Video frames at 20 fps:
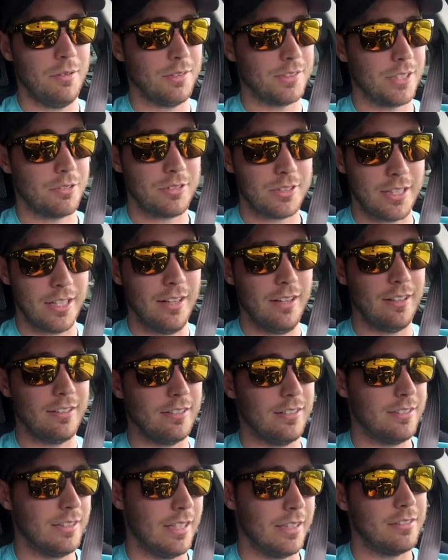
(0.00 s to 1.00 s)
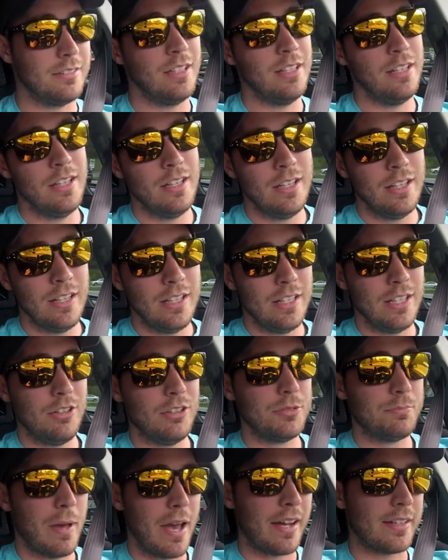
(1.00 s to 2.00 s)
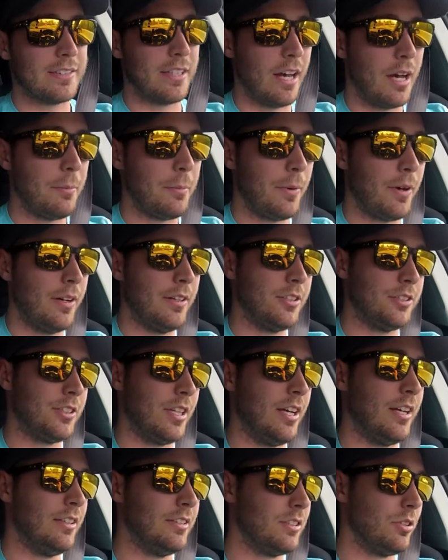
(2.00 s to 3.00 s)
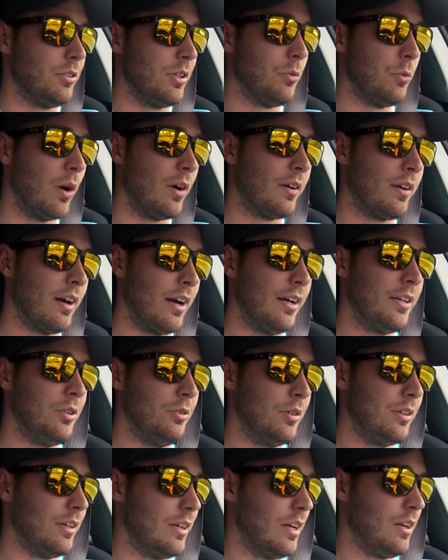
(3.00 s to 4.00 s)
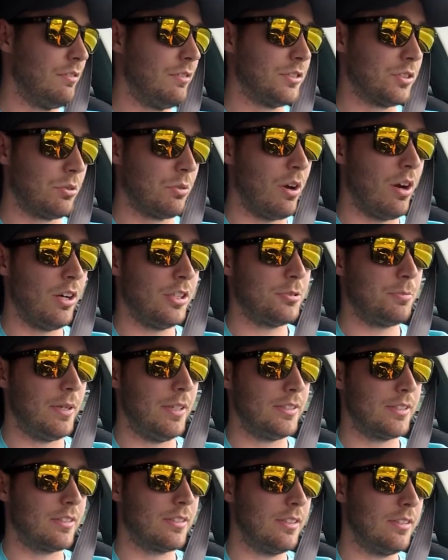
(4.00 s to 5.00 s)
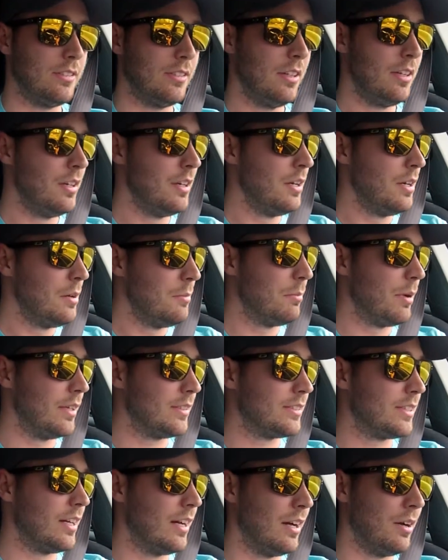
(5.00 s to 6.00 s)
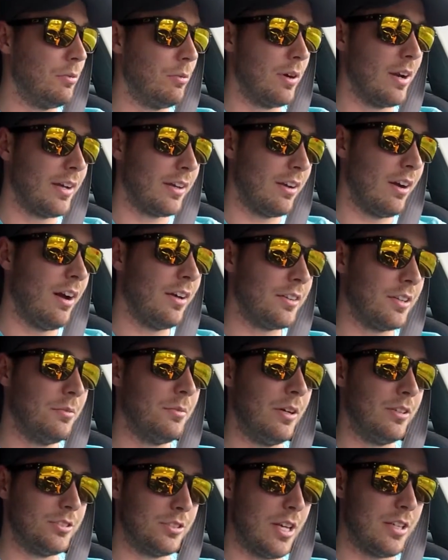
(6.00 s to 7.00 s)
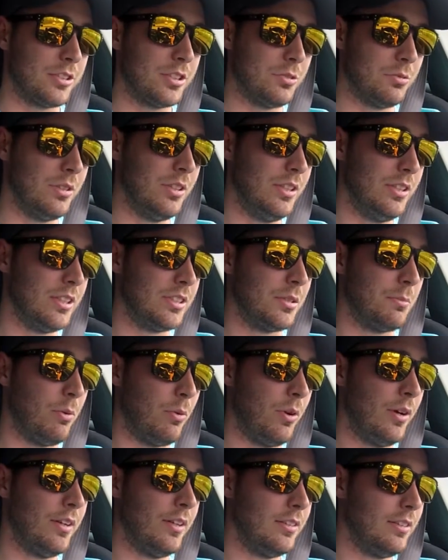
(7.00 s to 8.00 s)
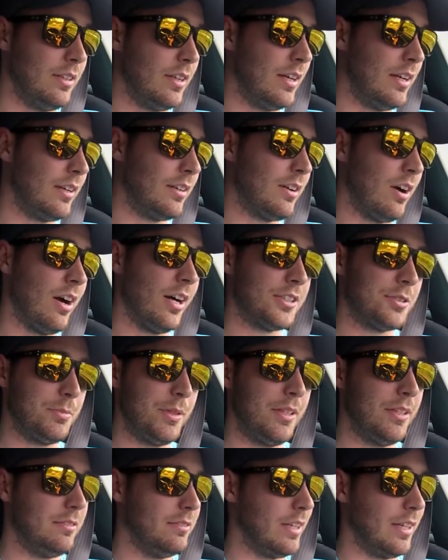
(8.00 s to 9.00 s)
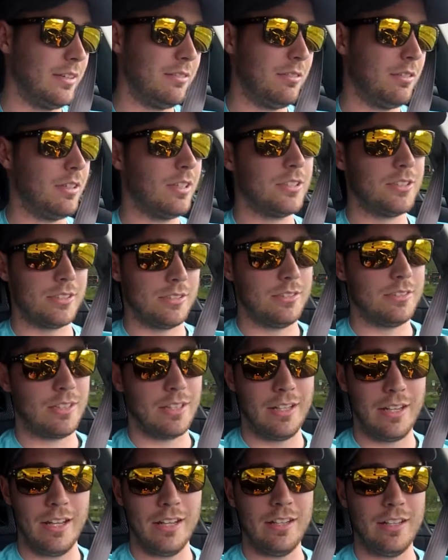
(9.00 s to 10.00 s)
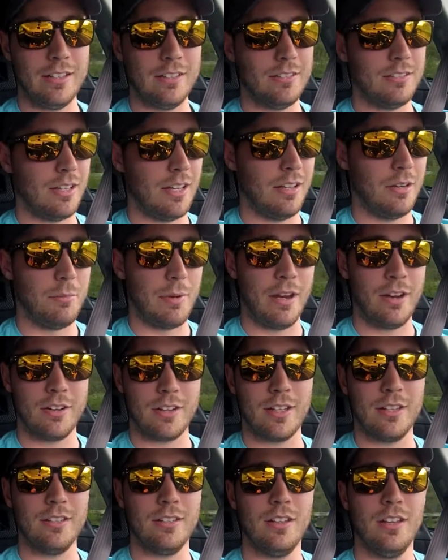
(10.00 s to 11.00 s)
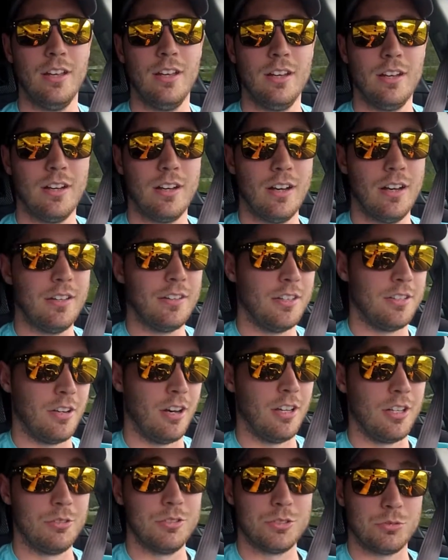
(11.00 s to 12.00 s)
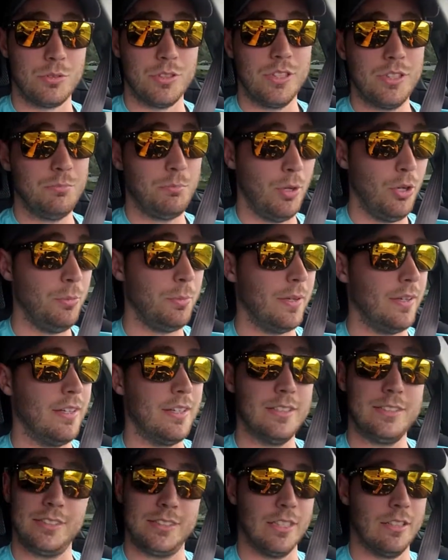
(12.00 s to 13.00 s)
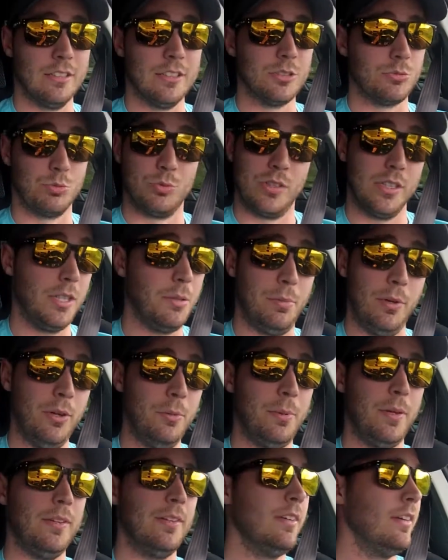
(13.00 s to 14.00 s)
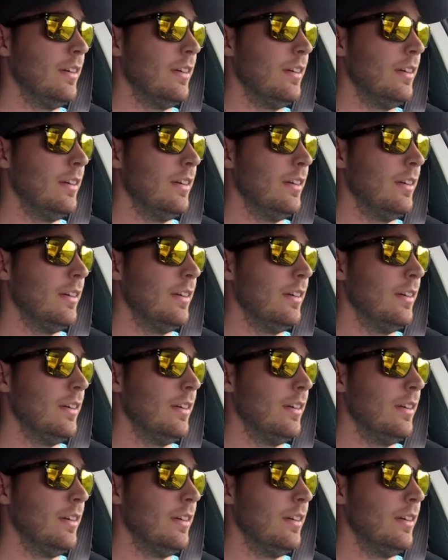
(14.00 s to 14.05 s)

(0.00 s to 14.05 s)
I was like, what the hell? And like, he was backed up. I understand he's only one guy doing it out of his garage, basically. But when I got them, I was actually really disappointed. And it cost me, like, because it's Canadian and American, the dollar was really poopy, and it still is really poopy.